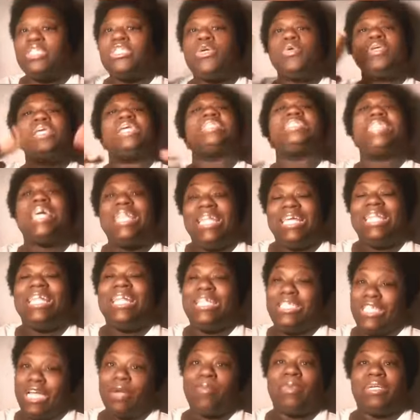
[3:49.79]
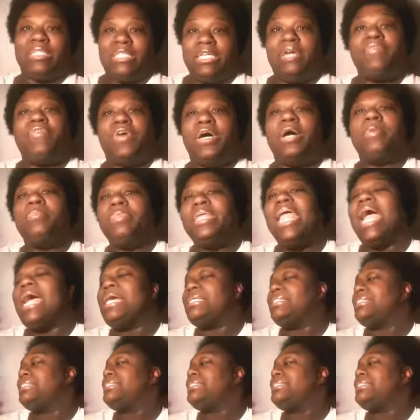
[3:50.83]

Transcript: So yes, I did inject myself up. Yes.